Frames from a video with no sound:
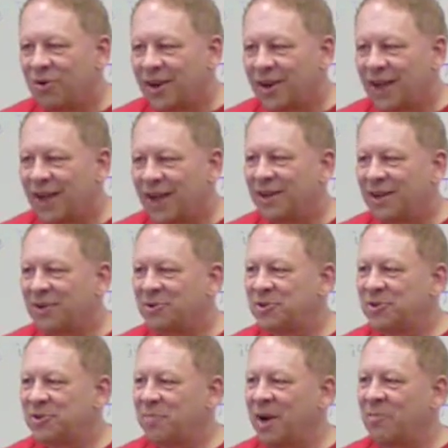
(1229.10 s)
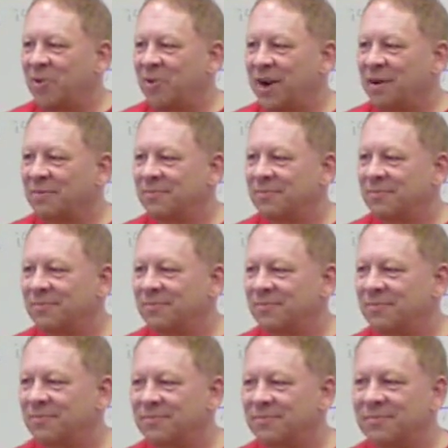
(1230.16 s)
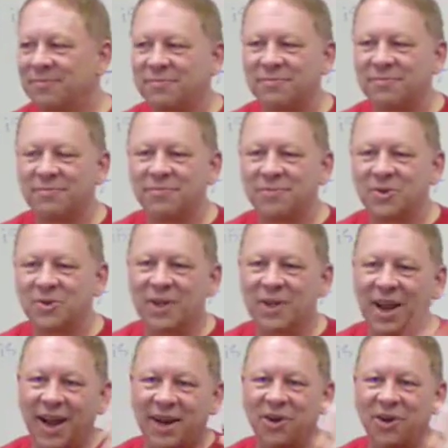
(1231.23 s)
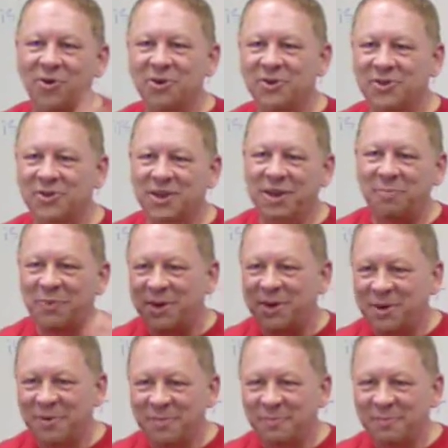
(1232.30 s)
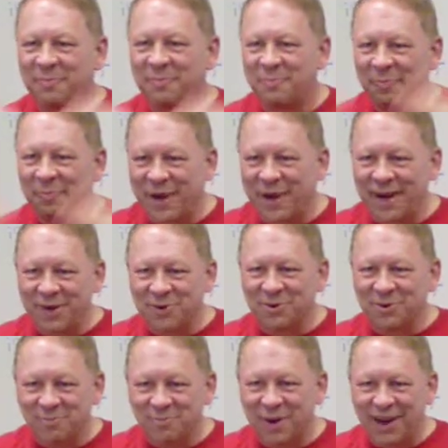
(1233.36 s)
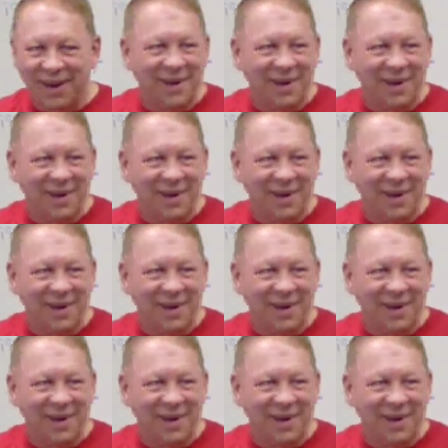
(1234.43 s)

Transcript: it clears the memory. It's kind of like you go to sleep and your mind goes blank.